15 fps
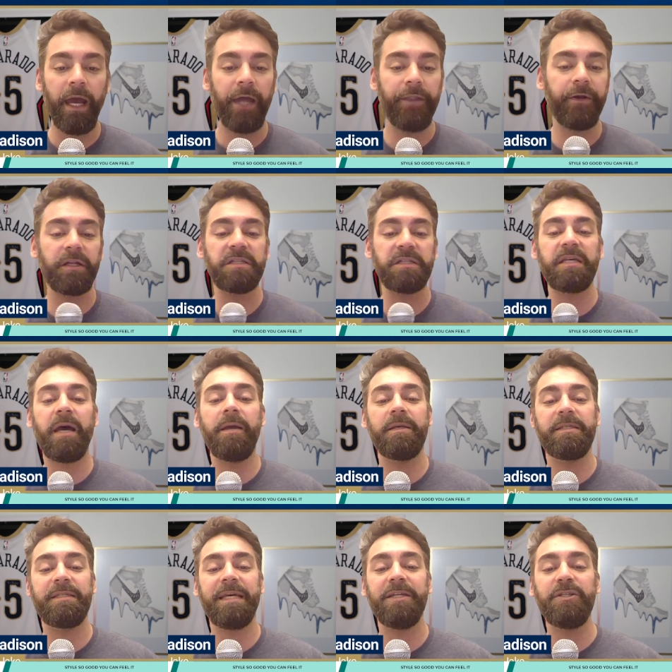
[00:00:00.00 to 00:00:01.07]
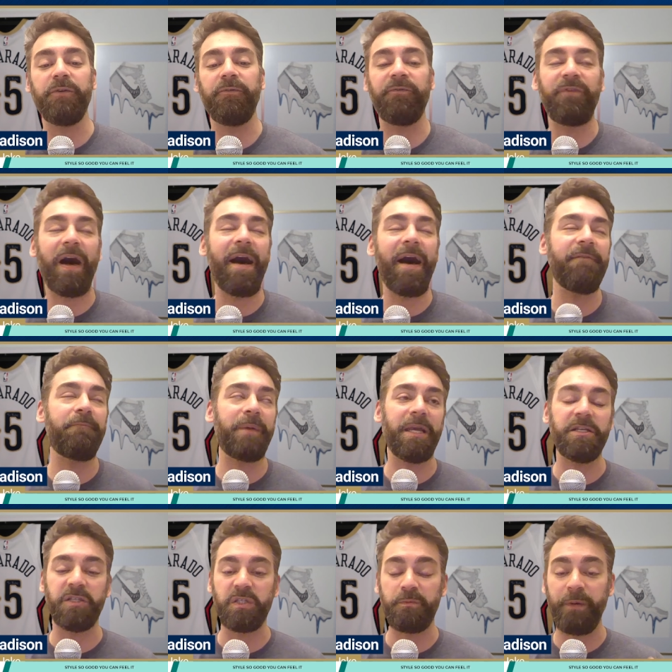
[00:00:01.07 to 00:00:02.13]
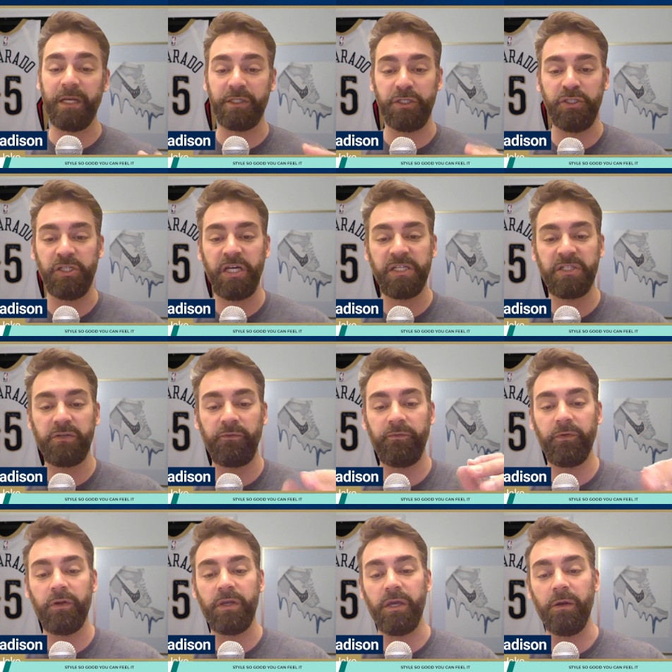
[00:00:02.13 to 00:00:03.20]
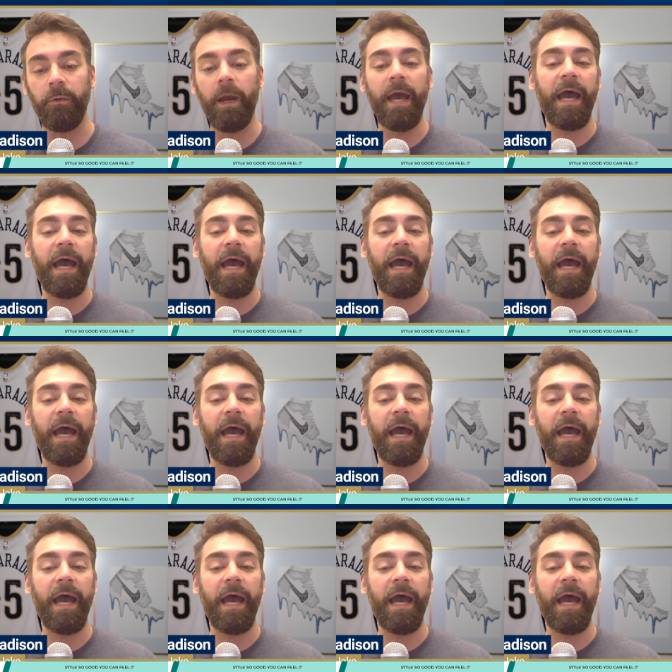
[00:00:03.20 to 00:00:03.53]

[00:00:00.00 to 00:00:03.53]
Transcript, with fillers: And they're going to send you five pieces picked just for you,